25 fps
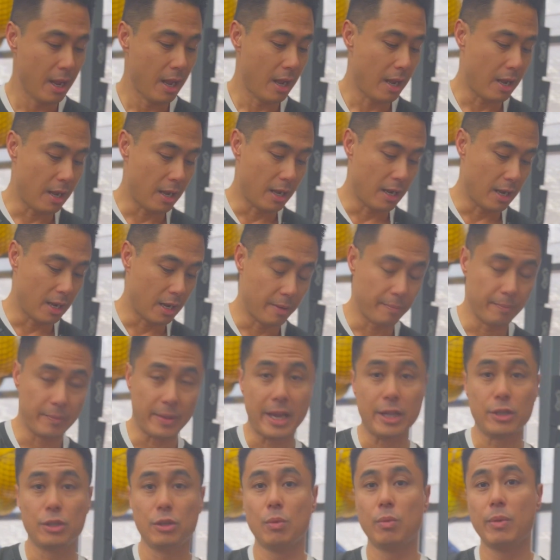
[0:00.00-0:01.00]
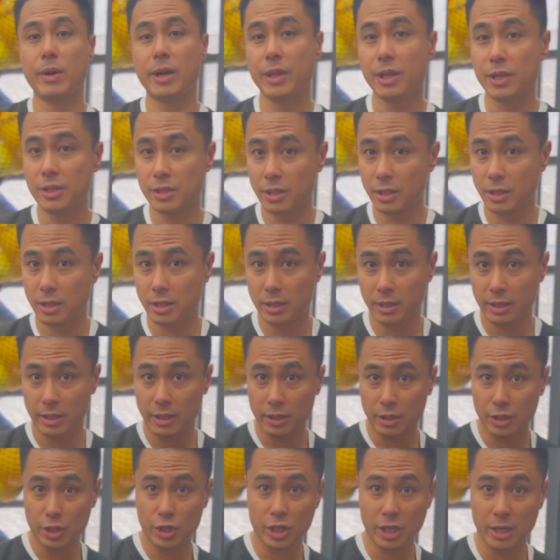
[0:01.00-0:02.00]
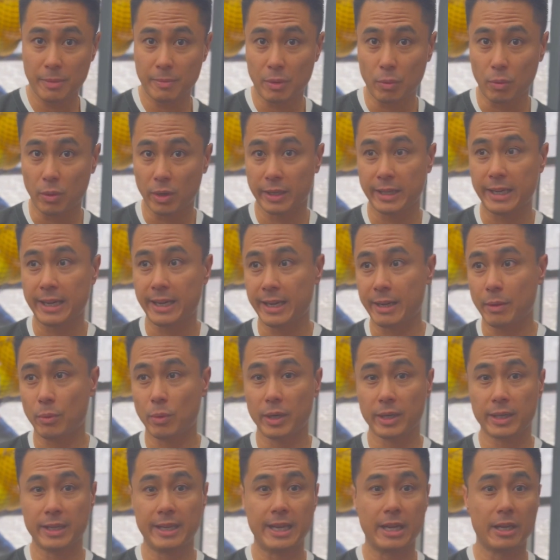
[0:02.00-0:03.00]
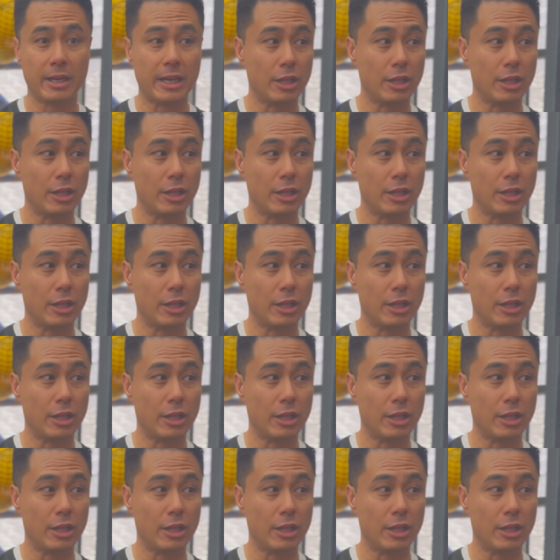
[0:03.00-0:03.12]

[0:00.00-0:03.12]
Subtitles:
I do wear this in the gym and working out.